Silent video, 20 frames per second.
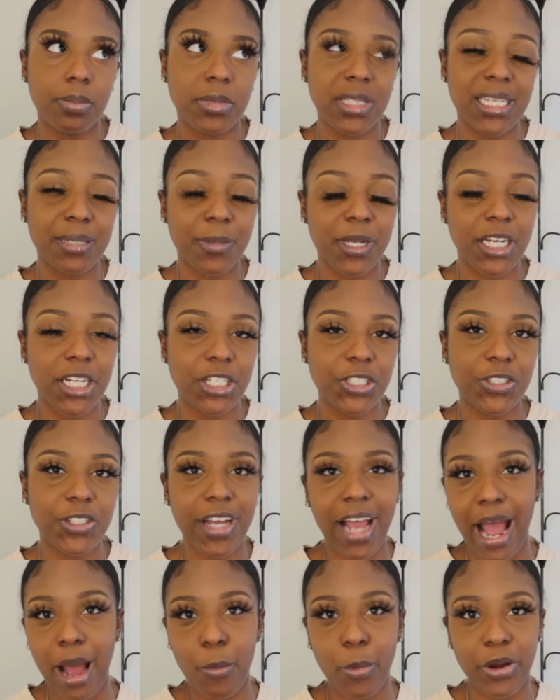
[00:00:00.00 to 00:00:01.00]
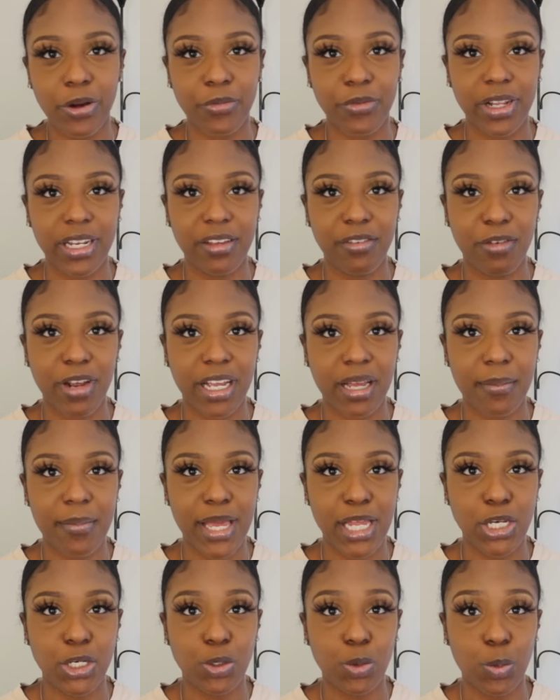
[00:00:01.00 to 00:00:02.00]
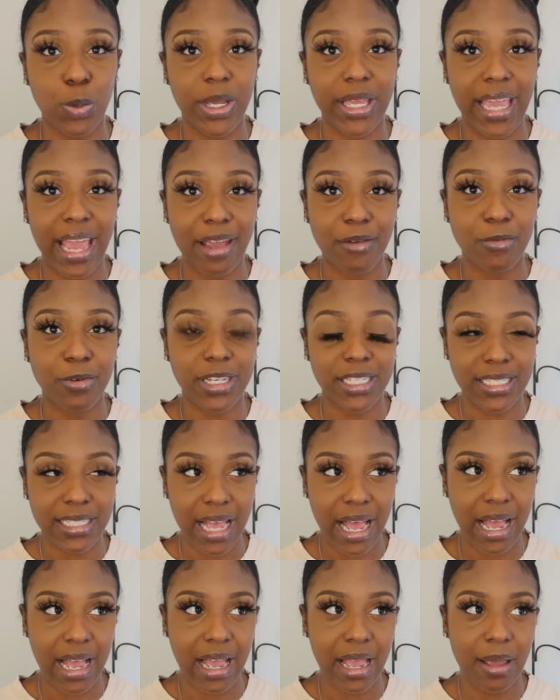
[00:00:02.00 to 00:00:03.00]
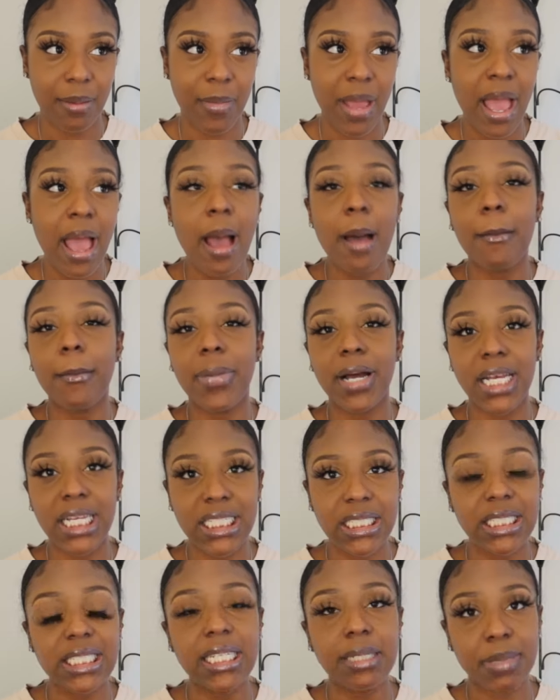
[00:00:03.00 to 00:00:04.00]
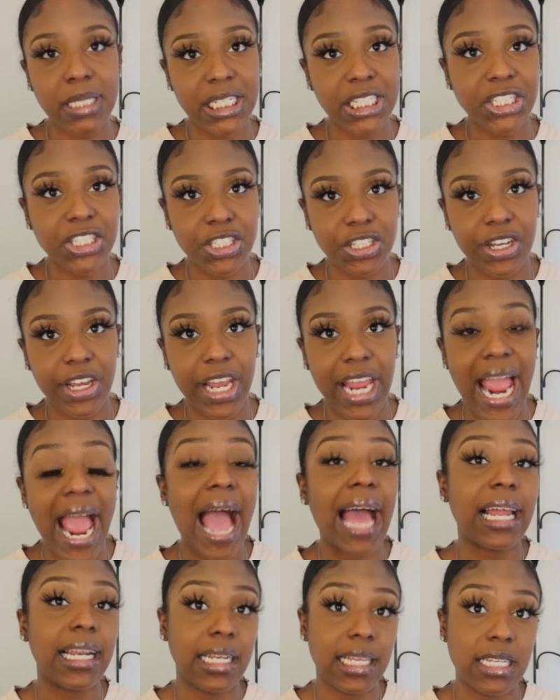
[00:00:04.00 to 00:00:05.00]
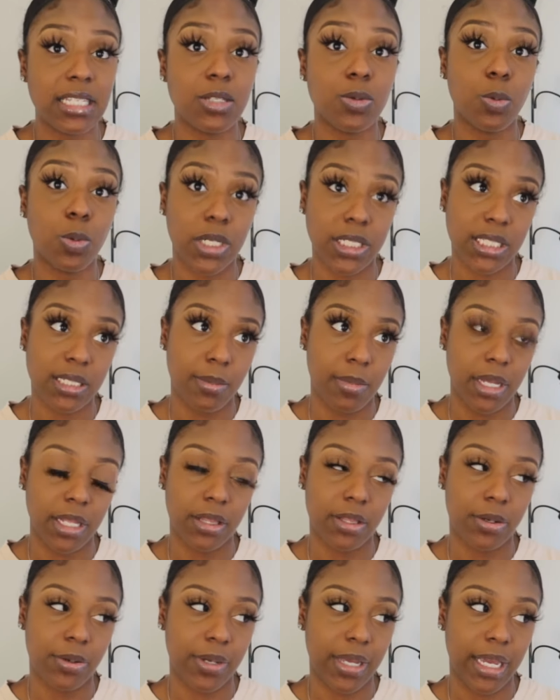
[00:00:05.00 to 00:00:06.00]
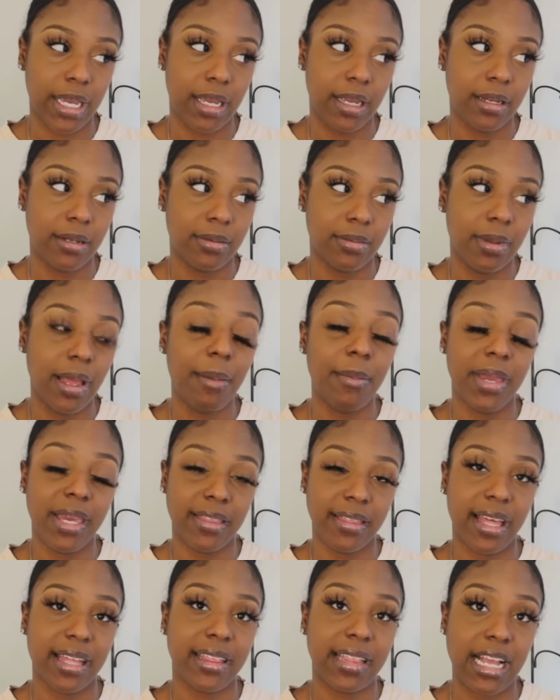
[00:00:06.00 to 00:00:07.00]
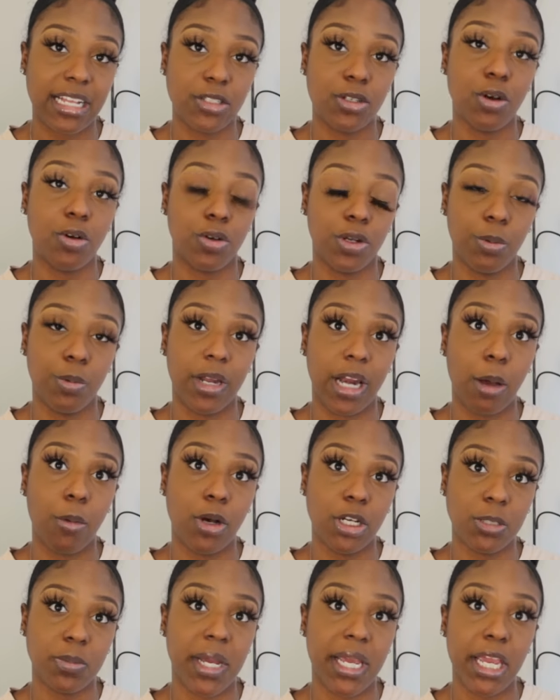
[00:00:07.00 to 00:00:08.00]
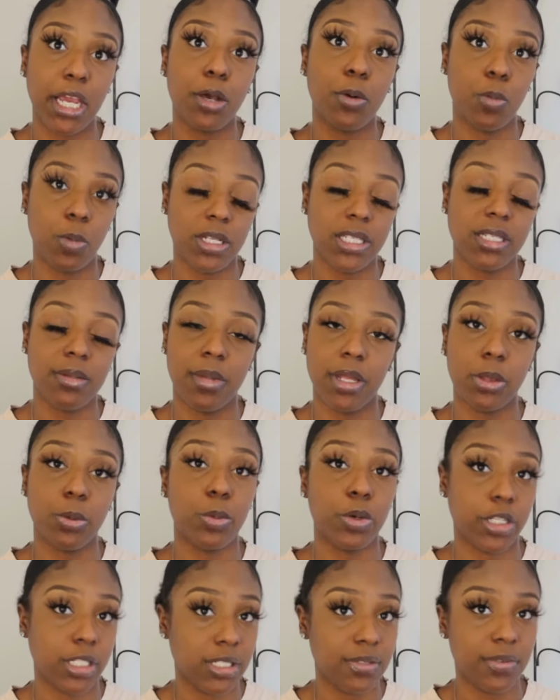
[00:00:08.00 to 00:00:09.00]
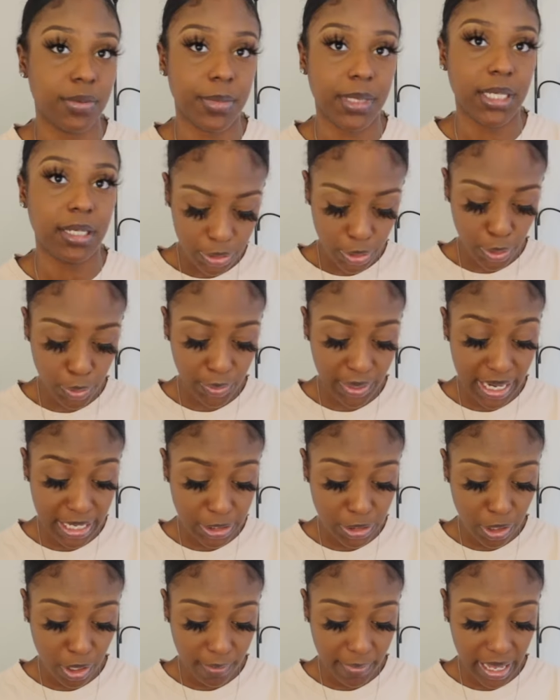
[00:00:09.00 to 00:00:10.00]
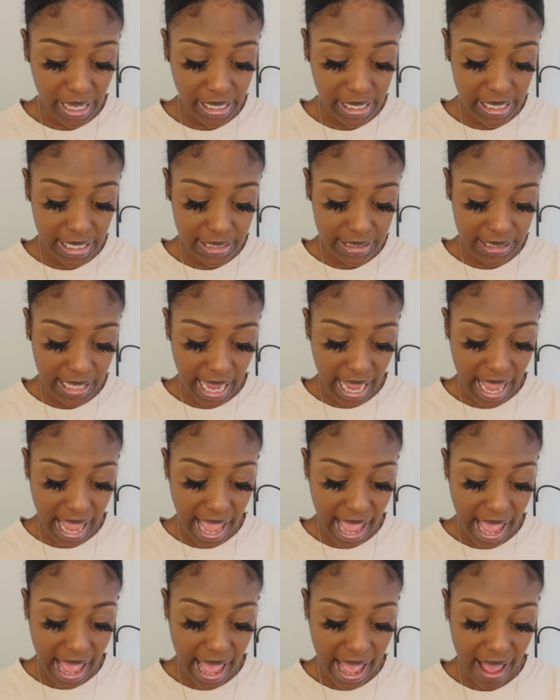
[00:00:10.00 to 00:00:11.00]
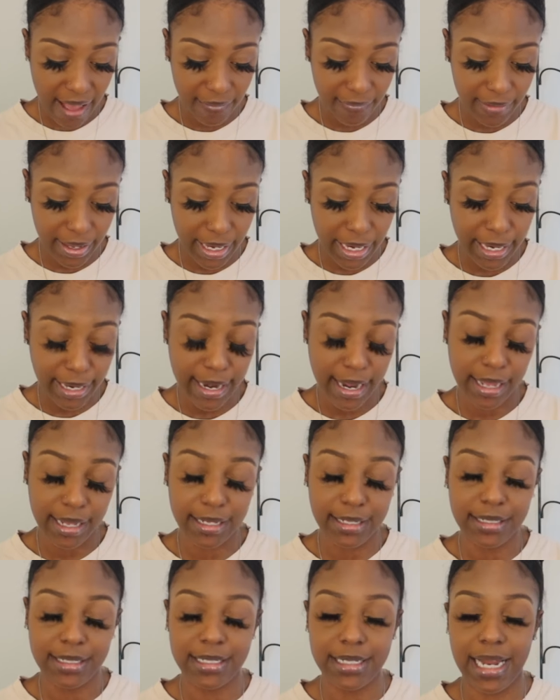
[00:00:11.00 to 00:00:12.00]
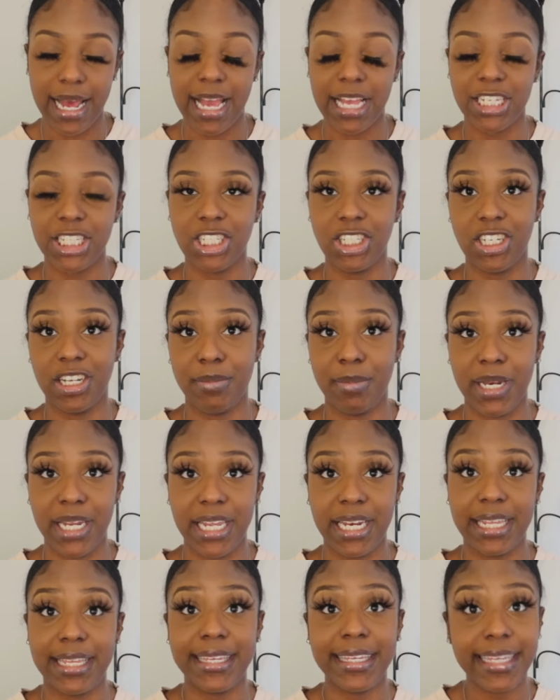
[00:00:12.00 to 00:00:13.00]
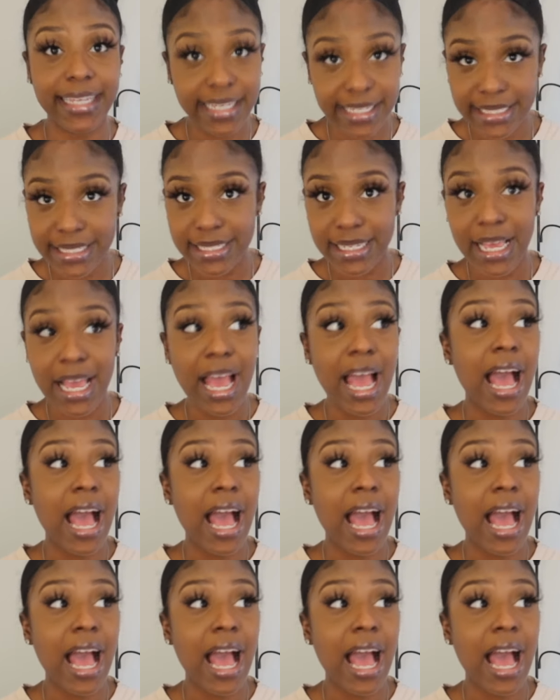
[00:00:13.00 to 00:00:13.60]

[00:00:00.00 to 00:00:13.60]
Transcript: deep conditioner, I wouldn't really recommend doing every time. But deep conditioning your hair at least once a month, okay? And being that that's only when I wash my hair, once a month works for me. So next on my list, I have none/limited heat.